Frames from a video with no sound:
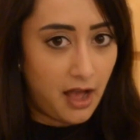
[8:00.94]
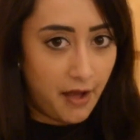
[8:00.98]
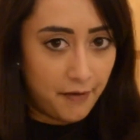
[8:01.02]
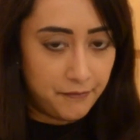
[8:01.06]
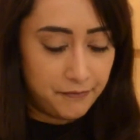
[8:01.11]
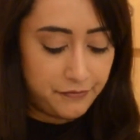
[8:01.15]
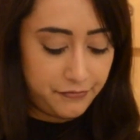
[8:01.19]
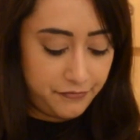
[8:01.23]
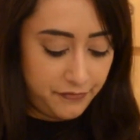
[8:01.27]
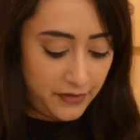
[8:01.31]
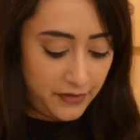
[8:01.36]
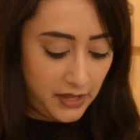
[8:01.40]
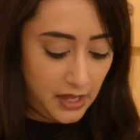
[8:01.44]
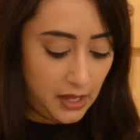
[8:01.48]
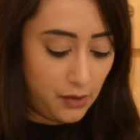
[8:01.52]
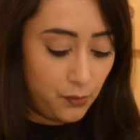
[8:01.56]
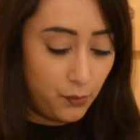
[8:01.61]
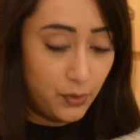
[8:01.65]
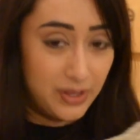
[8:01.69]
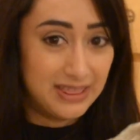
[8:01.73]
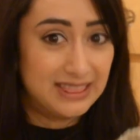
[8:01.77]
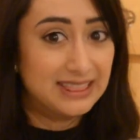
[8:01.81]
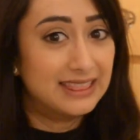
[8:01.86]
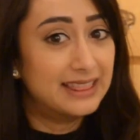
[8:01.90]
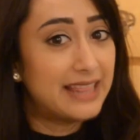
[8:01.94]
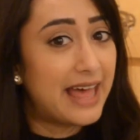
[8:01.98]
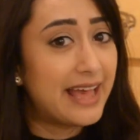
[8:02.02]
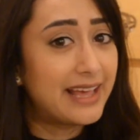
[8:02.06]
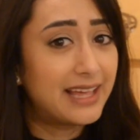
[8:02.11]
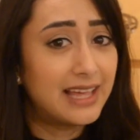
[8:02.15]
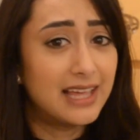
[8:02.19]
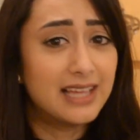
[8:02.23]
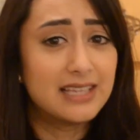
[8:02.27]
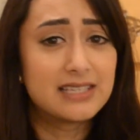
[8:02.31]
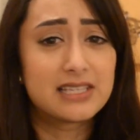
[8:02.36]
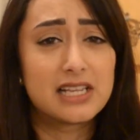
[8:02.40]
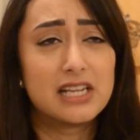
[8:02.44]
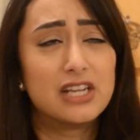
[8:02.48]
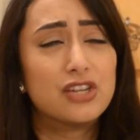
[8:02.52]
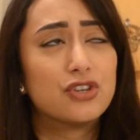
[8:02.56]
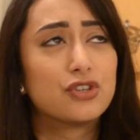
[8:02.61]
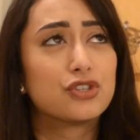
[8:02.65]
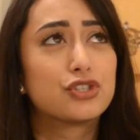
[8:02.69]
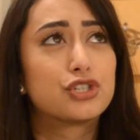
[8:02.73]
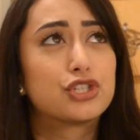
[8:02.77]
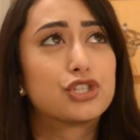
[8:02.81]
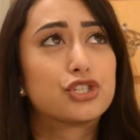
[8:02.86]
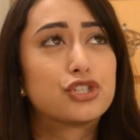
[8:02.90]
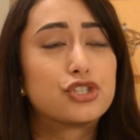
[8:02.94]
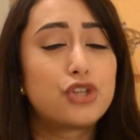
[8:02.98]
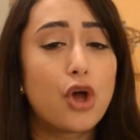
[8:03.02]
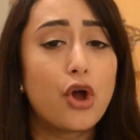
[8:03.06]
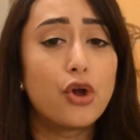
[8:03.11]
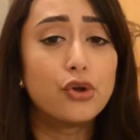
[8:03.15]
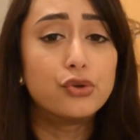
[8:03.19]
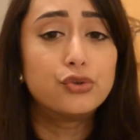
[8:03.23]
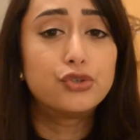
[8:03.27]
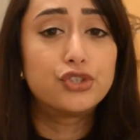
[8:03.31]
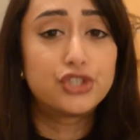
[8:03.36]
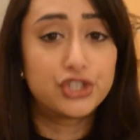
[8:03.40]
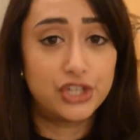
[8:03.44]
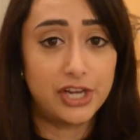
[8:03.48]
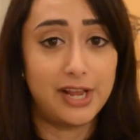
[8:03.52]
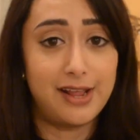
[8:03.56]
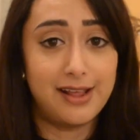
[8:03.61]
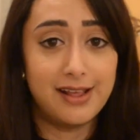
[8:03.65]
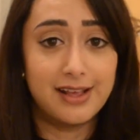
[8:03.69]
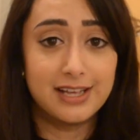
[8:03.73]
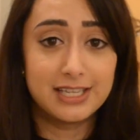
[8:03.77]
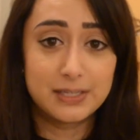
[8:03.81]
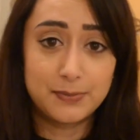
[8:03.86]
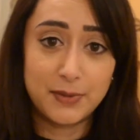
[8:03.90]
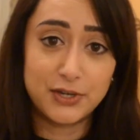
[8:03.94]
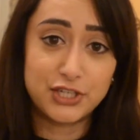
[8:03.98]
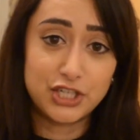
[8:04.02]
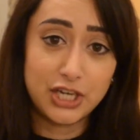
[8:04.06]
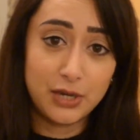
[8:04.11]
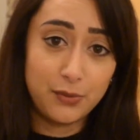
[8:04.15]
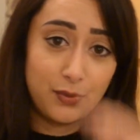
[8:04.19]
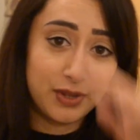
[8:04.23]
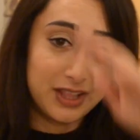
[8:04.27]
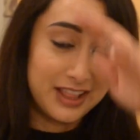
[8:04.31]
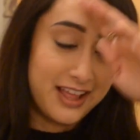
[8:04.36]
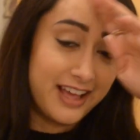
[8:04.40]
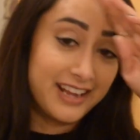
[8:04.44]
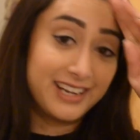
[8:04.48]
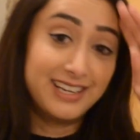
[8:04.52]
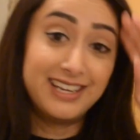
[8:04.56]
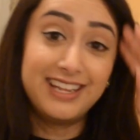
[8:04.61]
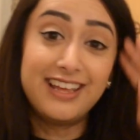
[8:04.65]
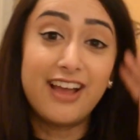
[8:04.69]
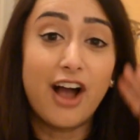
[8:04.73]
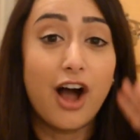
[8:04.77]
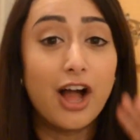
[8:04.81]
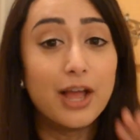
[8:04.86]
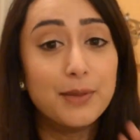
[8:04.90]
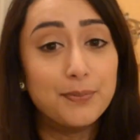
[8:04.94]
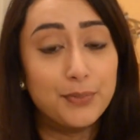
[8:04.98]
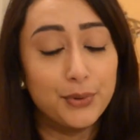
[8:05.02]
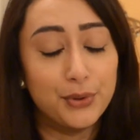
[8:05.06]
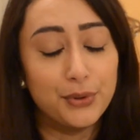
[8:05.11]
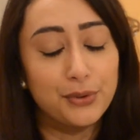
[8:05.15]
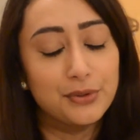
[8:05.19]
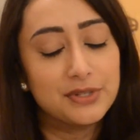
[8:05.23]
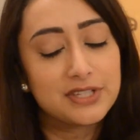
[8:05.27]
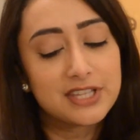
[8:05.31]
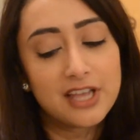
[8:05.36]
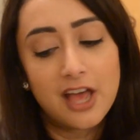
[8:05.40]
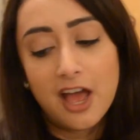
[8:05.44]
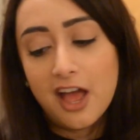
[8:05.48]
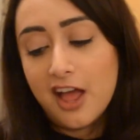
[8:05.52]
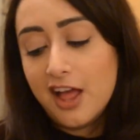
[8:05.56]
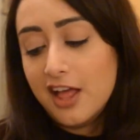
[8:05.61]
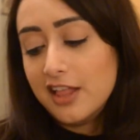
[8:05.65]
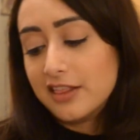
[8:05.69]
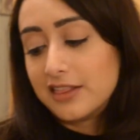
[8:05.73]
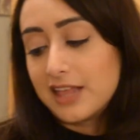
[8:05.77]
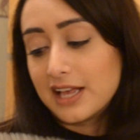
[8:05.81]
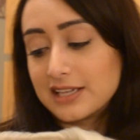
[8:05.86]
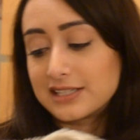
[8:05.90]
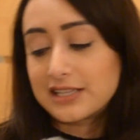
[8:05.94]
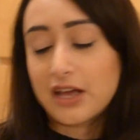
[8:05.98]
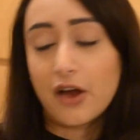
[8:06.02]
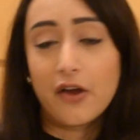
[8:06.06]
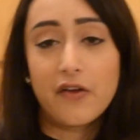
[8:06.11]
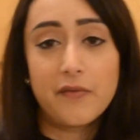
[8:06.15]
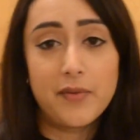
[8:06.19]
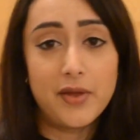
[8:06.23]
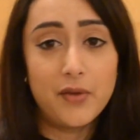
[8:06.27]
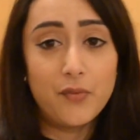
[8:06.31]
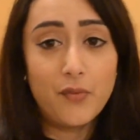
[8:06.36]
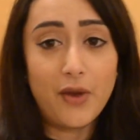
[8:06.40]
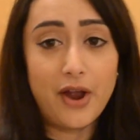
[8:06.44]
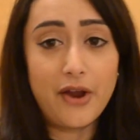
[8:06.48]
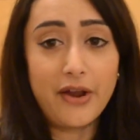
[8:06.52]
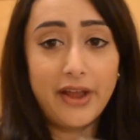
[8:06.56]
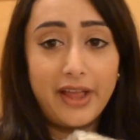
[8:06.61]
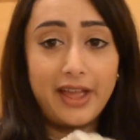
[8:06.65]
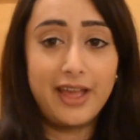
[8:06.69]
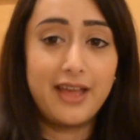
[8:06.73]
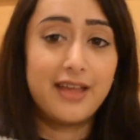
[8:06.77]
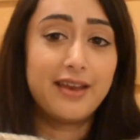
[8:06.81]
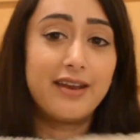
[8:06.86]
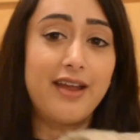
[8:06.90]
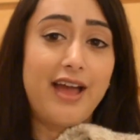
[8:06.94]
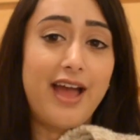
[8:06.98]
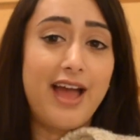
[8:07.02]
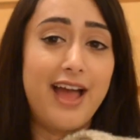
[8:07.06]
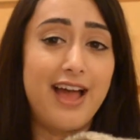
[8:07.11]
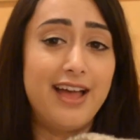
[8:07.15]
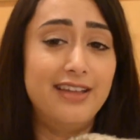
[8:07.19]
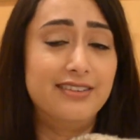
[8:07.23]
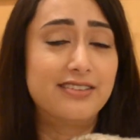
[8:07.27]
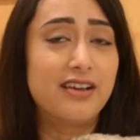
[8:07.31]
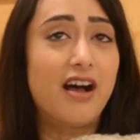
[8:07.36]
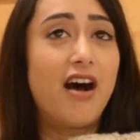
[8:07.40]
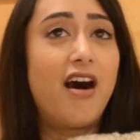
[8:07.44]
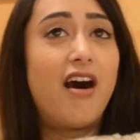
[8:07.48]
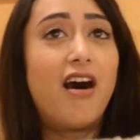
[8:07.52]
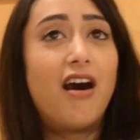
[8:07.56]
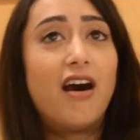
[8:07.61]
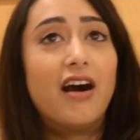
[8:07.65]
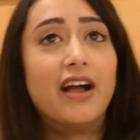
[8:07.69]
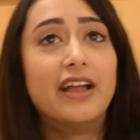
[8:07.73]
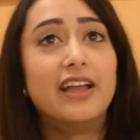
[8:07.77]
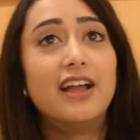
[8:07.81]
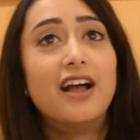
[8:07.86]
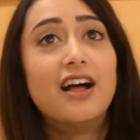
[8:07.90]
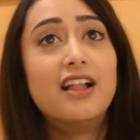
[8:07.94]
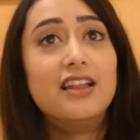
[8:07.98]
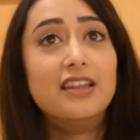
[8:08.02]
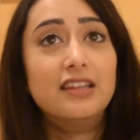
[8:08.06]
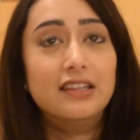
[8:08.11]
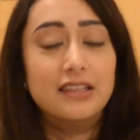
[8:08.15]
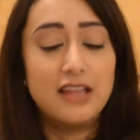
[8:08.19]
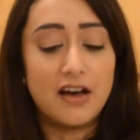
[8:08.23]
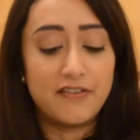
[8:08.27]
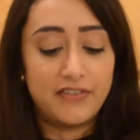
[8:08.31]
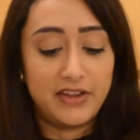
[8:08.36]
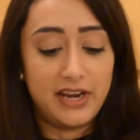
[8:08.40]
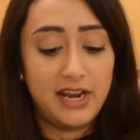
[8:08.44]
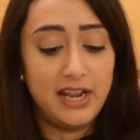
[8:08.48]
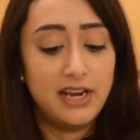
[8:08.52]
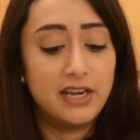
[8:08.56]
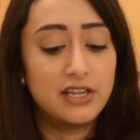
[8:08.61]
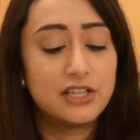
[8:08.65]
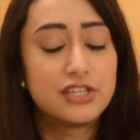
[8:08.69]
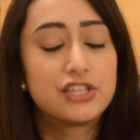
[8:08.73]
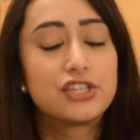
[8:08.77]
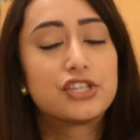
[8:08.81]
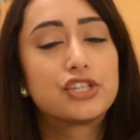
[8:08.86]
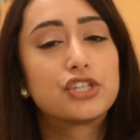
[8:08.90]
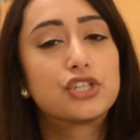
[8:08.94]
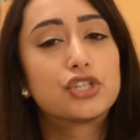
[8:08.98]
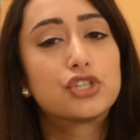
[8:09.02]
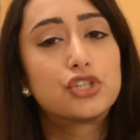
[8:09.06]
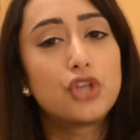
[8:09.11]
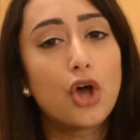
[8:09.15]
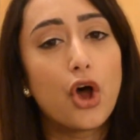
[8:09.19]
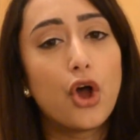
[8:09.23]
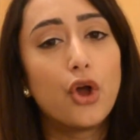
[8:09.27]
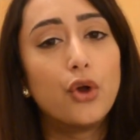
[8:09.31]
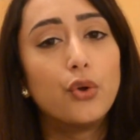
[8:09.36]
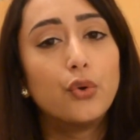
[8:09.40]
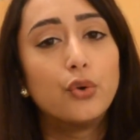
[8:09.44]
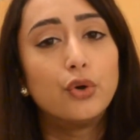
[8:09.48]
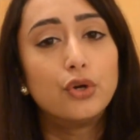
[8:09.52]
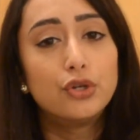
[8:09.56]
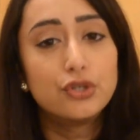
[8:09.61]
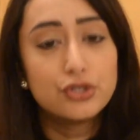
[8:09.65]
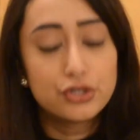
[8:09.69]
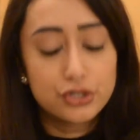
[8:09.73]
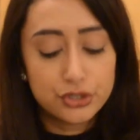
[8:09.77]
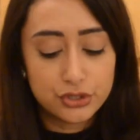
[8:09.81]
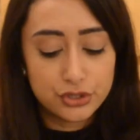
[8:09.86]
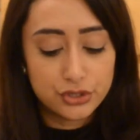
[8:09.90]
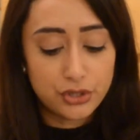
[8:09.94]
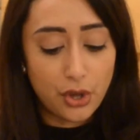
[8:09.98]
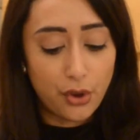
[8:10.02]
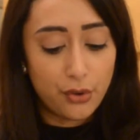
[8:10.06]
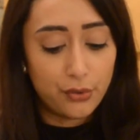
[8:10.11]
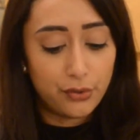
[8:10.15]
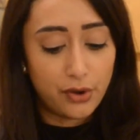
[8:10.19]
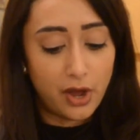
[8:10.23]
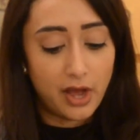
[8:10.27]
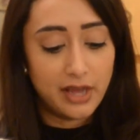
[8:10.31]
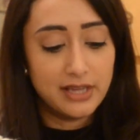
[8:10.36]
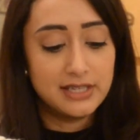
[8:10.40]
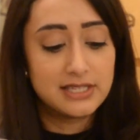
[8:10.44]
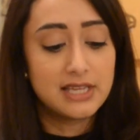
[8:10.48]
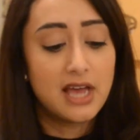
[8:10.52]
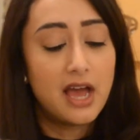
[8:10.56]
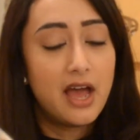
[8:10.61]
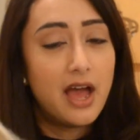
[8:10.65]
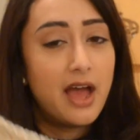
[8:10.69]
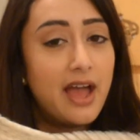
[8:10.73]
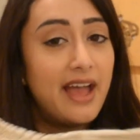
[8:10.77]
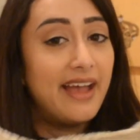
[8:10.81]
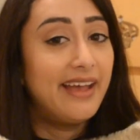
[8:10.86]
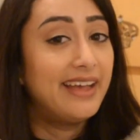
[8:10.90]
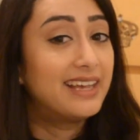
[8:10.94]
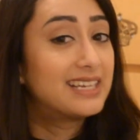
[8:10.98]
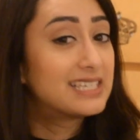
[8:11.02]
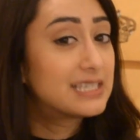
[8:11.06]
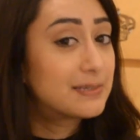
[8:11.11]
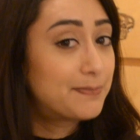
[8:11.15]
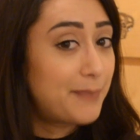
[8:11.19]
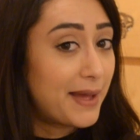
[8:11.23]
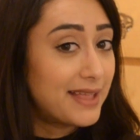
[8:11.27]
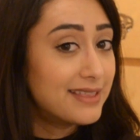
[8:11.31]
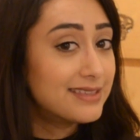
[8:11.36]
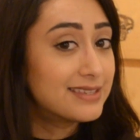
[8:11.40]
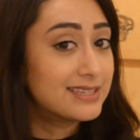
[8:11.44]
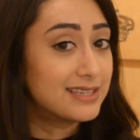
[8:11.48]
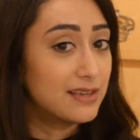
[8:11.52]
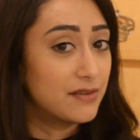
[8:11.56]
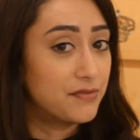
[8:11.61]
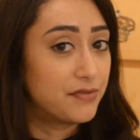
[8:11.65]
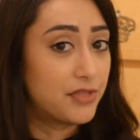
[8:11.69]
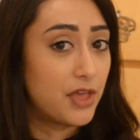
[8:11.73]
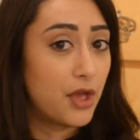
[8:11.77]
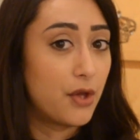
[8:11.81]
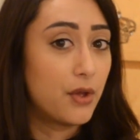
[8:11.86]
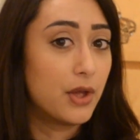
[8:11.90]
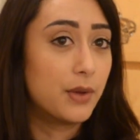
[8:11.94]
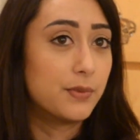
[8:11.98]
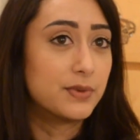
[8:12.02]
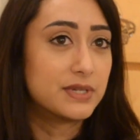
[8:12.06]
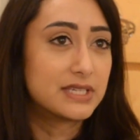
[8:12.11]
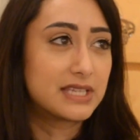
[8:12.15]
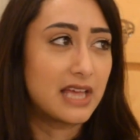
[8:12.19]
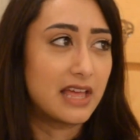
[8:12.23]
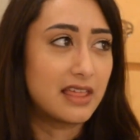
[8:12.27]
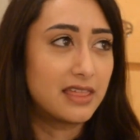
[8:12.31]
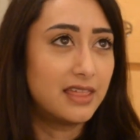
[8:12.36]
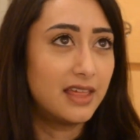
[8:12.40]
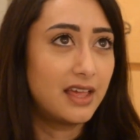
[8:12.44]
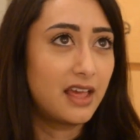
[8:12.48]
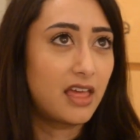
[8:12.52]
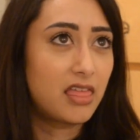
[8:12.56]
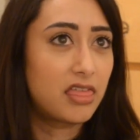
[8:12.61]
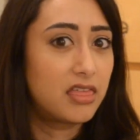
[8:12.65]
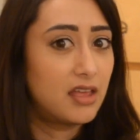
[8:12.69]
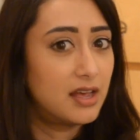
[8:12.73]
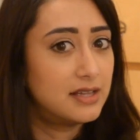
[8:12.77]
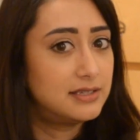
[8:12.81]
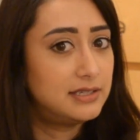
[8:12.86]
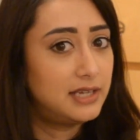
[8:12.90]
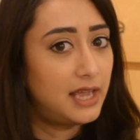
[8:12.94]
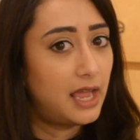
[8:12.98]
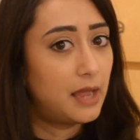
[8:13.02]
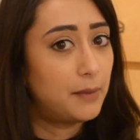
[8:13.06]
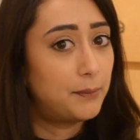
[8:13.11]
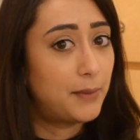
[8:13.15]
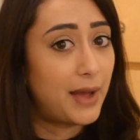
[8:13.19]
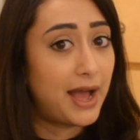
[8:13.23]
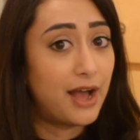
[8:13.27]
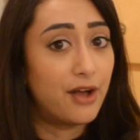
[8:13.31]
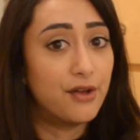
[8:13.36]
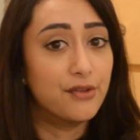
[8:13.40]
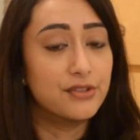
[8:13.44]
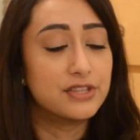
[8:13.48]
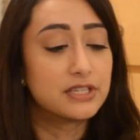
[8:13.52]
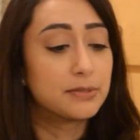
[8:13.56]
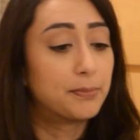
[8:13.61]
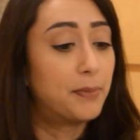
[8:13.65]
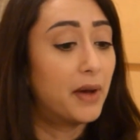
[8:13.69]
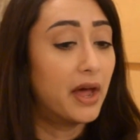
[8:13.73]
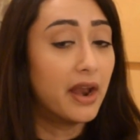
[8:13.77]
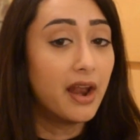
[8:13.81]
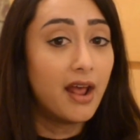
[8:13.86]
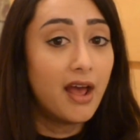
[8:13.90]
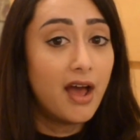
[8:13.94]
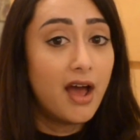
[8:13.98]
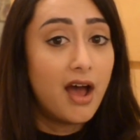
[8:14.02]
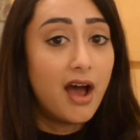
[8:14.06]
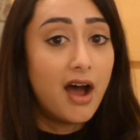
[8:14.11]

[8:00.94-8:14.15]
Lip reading: comfy with leggings. They look so chic, especially with like knee-high boots. That's how I've been wearing it, and I love it. It is so, so nice. Expensive though, it was I think £38, but